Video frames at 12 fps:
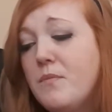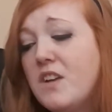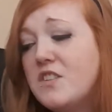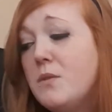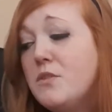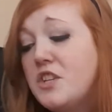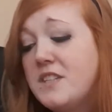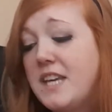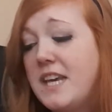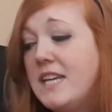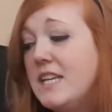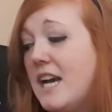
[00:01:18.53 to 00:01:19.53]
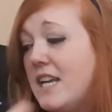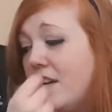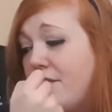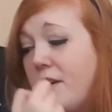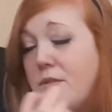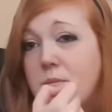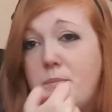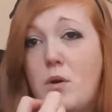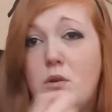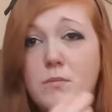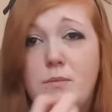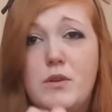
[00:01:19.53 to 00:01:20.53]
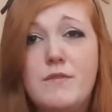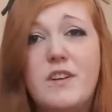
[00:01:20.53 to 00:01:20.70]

so I was just eating, and I felt the ball move.